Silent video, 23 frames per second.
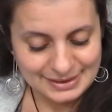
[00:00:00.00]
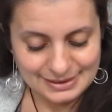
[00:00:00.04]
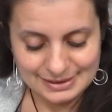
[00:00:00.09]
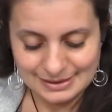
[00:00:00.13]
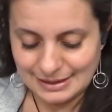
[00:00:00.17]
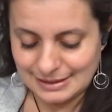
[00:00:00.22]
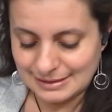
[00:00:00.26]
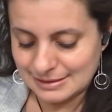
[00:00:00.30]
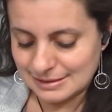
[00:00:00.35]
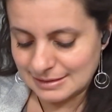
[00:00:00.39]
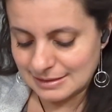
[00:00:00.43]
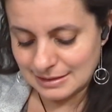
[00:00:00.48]

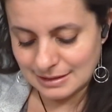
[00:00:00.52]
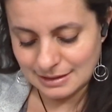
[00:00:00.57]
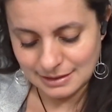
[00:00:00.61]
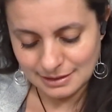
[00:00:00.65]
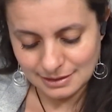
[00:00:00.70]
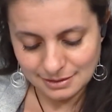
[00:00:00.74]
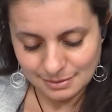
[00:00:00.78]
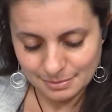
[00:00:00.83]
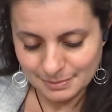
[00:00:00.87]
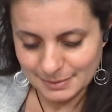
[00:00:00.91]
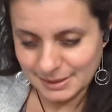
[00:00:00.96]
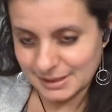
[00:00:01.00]
that's like
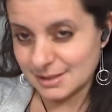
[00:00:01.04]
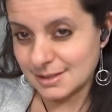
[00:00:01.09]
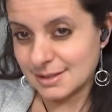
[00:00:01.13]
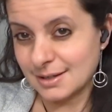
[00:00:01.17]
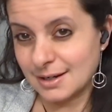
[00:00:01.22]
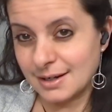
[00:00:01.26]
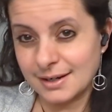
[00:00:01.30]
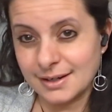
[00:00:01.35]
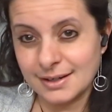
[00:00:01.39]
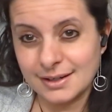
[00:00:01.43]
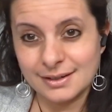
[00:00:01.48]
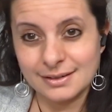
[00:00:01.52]
my
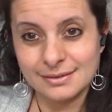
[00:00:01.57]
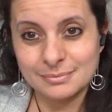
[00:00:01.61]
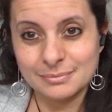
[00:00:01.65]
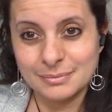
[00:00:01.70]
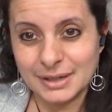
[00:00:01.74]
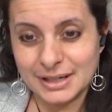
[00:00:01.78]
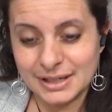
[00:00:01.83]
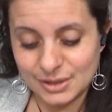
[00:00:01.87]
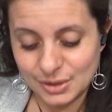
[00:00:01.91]
sign. My